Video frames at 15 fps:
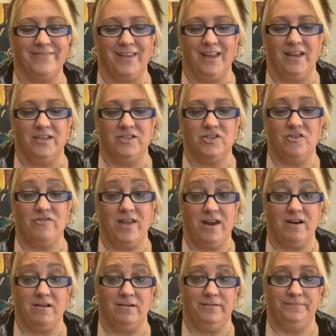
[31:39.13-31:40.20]
So
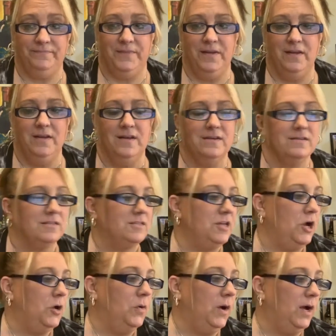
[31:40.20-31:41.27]
there.
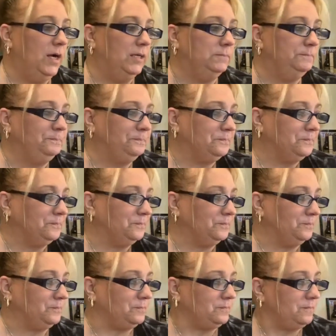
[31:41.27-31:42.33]
So,
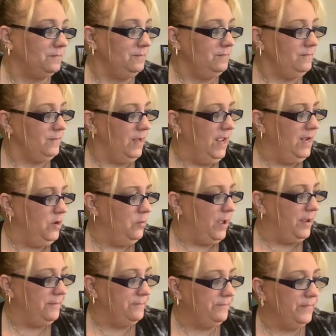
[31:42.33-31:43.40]

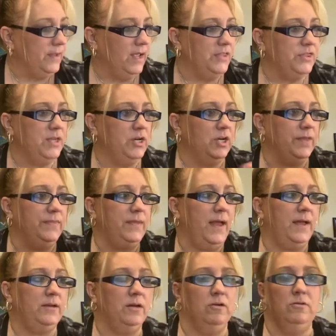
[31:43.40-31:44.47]
anyway, I think on
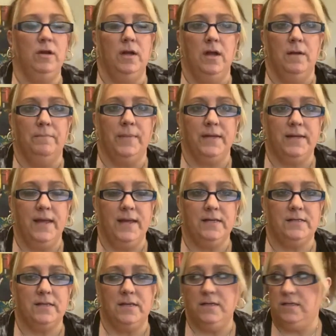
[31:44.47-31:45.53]
that note, my cake
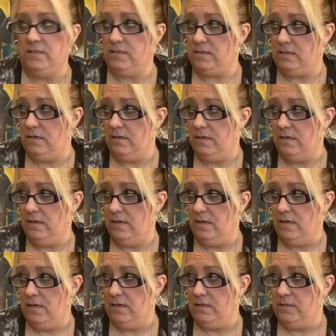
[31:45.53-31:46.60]
is
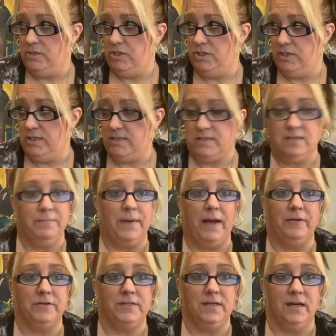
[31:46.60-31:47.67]
just
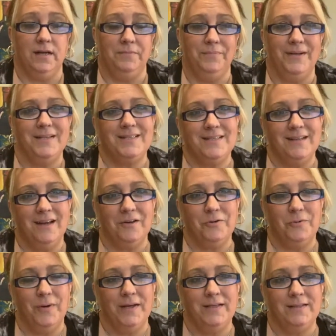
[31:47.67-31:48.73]
about done, but it's not
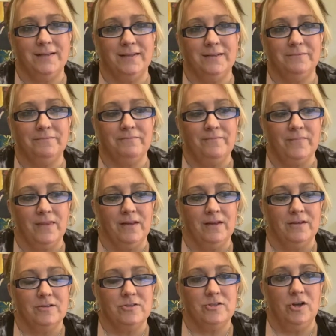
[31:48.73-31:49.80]
quite done.
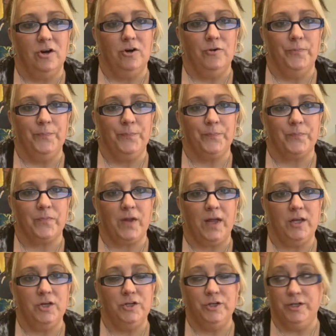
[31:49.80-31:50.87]
So I
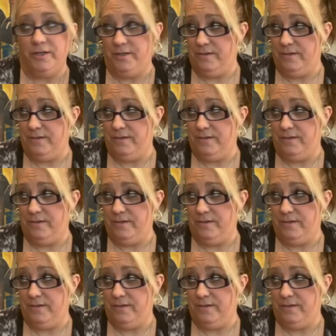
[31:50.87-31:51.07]
could